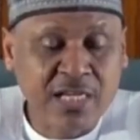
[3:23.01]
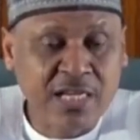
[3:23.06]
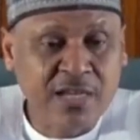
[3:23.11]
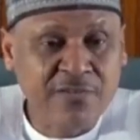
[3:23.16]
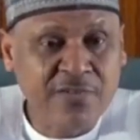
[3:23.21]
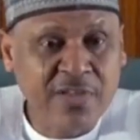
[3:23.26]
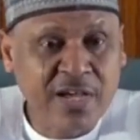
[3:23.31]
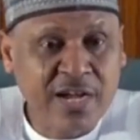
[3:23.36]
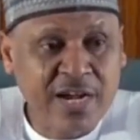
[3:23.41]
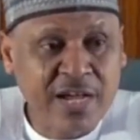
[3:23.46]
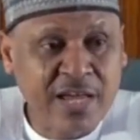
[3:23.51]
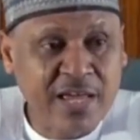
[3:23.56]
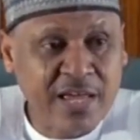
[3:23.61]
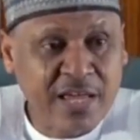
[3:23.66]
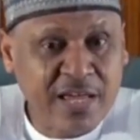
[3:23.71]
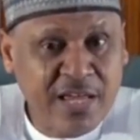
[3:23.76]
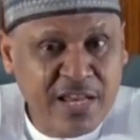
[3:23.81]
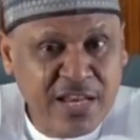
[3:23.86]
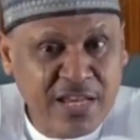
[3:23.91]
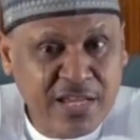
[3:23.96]
if there are
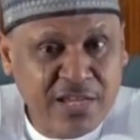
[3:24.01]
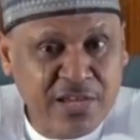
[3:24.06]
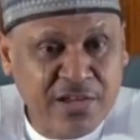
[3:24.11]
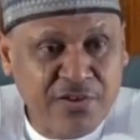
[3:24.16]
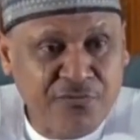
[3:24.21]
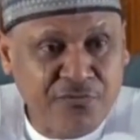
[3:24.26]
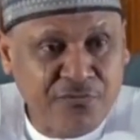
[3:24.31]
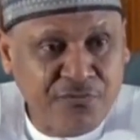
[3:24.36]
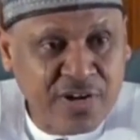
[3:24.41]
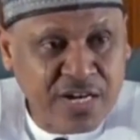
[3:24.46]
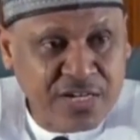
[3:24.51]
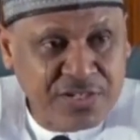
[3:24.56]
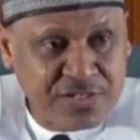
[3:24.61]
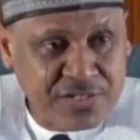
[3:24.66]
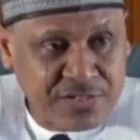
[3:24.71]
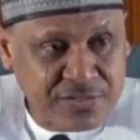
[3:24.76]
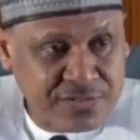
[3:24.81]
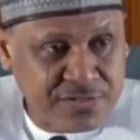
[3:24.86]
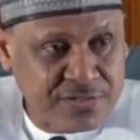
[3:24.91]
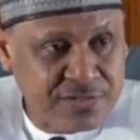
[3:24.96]
any
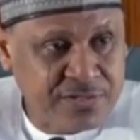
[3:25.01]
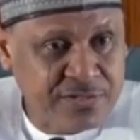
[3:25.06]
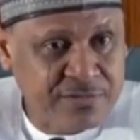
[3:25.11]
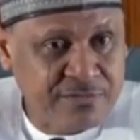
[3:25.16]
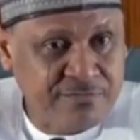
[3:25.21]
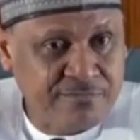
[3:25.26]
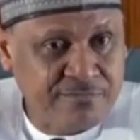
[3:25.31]
infractions